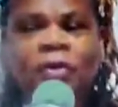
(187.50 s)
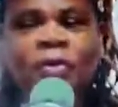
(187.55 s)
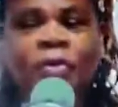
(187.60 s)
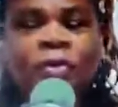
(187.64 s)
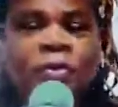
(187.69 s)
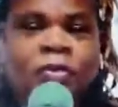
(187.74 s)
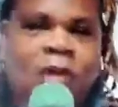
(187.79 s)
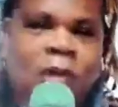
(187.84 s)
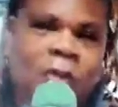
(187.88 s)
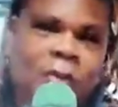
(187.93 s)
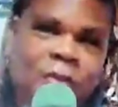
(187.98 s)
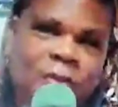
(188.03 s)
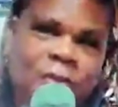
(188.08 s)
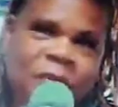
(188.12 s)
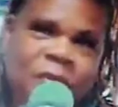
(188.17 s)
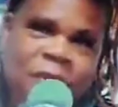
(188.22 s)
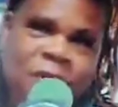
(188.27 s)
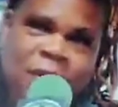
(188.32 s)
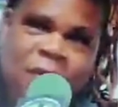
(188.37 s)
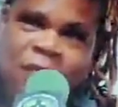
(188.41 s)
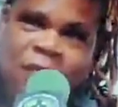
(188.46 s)
you double
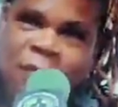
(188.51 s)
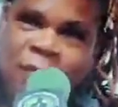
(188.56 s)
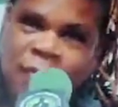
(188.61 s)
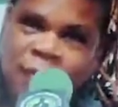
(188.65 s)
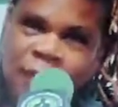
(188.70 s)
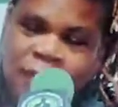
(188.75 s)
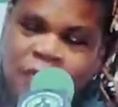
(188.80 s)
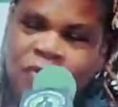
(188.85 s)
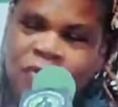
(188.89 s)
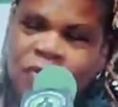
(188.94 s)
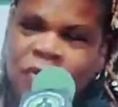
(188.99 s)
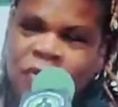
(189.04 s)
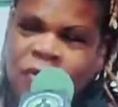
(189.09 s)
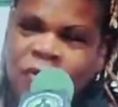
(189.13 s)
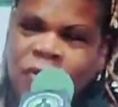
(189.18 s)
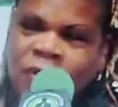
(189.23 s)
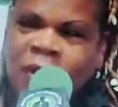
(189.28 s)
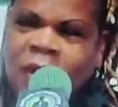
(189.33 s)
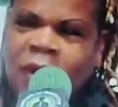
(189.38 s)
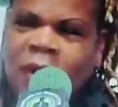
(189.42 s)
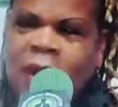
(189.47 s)
the information
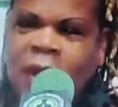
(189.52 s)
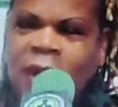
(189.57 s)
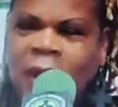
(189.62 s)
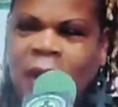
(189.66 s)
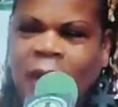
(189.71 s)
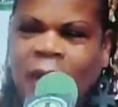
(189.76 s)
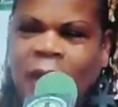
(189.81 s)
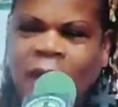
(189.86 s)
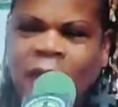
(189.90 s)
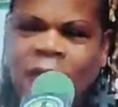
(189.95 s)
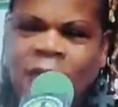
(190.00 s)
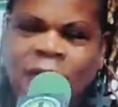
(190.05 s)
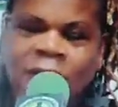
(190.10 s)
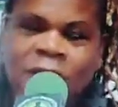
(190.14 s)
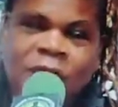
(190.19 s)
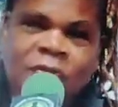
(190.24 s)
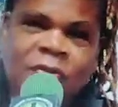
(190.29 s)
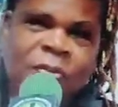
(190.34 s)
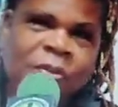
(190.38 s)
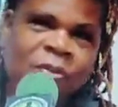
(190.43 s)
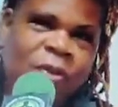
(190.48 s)
and
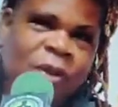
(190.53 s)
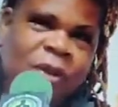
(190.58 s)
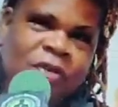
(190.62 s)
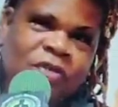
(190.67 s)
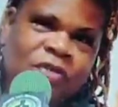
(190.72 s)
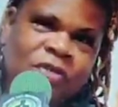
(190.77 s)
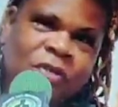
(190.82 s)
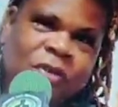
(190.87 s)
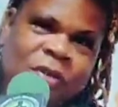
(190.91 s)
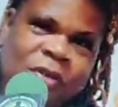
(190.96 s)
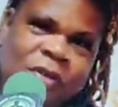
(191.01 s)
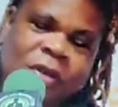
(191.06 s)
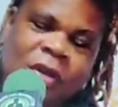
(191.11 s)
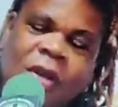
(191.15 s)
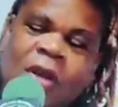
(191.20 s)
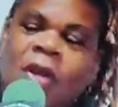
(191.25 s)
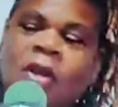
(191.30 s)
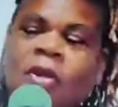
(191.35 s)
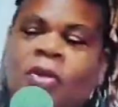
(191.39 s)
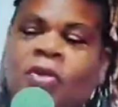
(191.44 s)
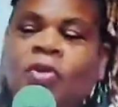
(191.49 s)
inspiration.
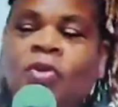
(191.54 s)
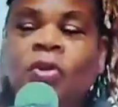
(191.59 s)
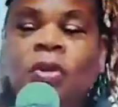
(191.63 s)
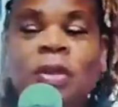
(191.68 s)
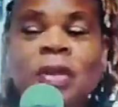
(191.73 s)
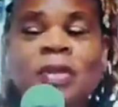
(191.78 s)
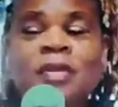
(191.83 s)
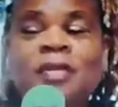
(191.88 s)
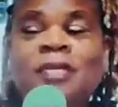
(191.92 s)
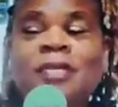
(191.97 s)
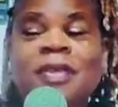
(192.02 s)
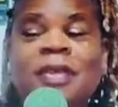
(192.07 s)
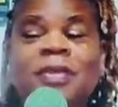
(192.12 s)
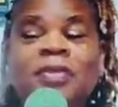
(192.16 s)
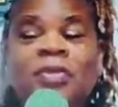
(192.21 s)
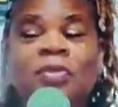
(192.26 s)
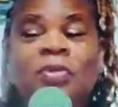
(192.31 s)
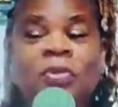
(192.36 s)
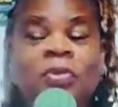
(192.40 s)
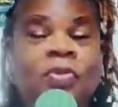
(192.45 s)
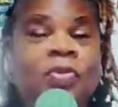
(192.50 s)
You're listening
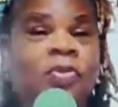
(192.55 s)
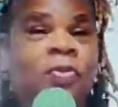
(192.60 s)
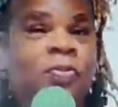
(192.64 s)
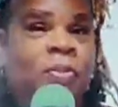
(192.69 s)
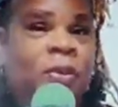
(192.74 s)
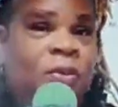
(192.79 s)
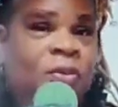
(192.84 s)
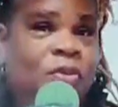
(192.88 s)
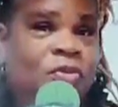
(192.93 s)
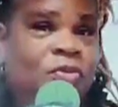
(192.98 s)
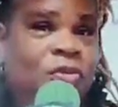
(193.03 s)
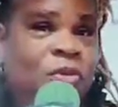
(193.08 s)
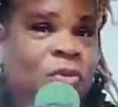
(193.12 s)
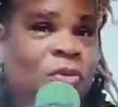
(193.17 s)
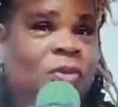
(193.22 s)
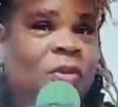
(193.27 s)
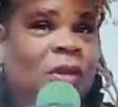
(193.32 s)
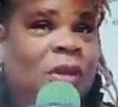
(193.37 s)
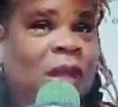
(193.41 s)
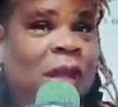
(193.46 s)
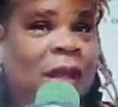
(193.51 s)
to
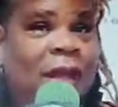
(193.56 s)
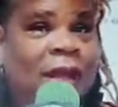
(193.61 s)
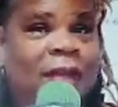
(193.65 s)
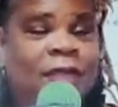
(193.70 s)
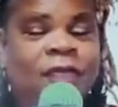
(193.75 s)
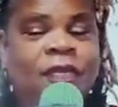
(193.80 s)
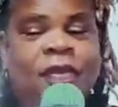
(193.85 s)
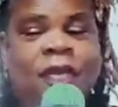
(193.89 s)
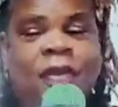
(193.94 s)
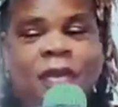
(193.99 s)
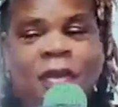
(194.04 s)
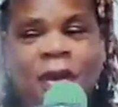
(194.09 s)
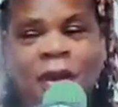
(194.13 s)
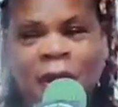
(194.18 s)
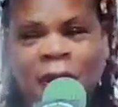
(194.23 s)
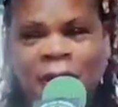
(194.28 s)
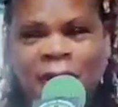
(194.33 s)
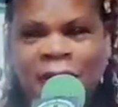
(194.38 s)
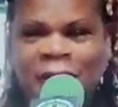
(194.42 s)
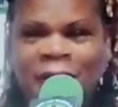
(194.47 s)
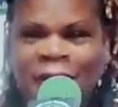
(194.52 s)
Spiritual Life
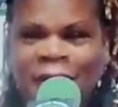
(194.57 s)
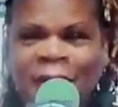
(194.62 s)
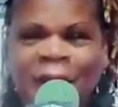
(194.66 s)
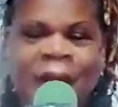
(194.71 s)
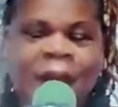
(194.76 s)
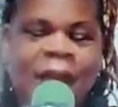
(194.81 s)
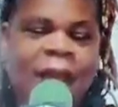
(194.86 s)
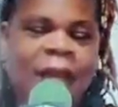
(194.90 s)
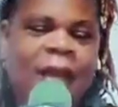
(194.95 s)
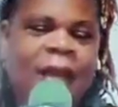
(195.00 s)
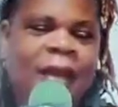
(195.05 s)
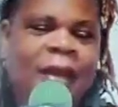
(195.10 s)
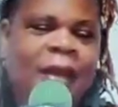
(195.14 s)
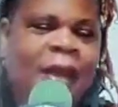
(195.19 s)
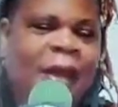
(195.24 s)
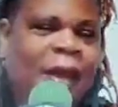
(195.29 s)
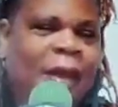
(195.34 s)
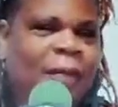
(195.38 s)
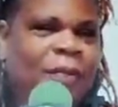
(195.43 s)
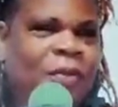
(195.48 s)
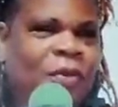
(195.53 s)
Garden, and
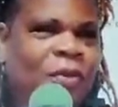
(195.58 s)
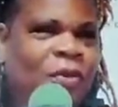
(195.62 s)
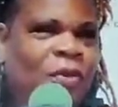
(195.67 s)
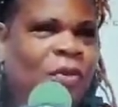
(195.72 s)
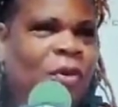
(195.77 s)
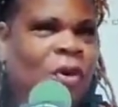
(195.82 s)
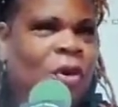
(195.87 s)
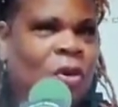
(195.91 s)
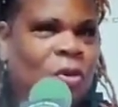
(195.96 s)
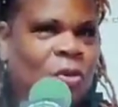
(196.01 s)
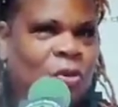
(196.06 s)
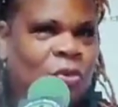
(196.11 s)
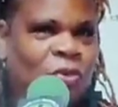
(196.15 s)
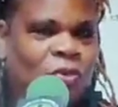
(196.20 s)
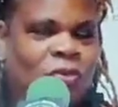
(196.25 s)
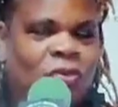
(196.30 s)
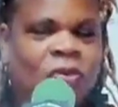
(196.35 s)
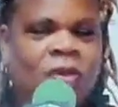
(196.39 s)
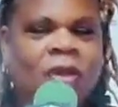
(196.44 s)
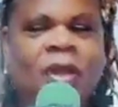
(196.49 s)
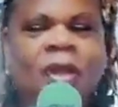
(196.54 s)
I'm your
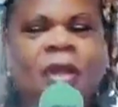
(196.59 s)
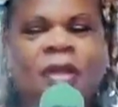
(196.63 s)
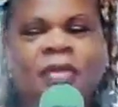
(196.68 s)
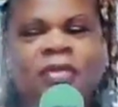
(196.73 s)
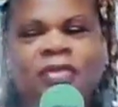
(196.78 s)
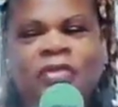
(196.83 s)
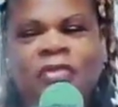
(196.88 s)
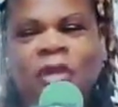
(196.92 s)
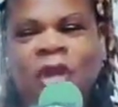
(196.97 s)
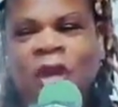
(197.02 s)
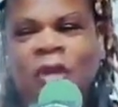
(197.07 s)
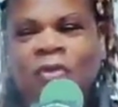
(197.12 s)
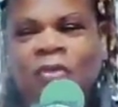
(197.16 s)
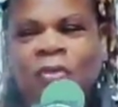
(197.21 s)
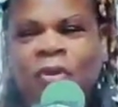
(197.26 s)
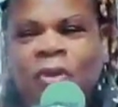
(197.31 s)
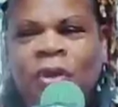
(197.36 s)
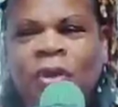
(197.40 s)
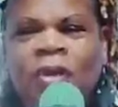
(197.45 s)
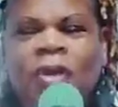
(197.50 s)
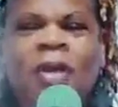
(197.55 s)
host,
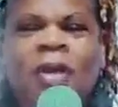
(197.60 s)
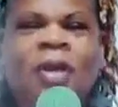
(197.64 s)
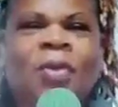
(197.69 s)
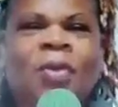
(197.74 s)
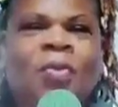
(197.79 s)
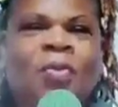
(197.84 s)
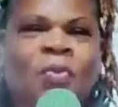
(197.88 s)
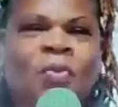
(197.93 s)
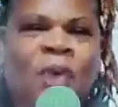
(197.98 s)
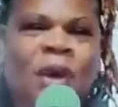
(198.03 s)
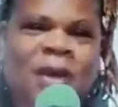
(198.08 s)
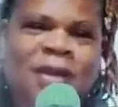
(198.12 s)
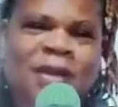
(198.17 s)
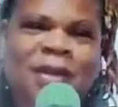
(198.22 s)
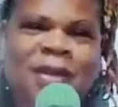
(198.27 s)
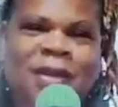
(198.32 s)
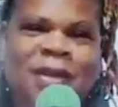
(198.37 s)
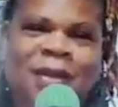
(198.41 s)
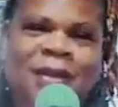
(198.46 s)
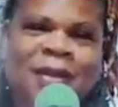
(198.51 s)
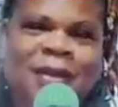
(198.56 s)
Chakra
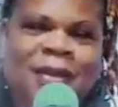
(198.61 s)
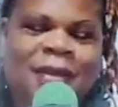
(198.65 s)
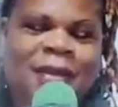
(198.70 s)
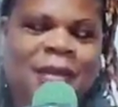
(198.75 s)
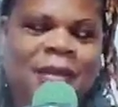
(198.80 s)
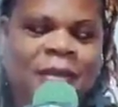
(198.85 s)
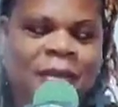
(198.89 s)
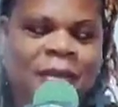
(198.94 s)
Wanda.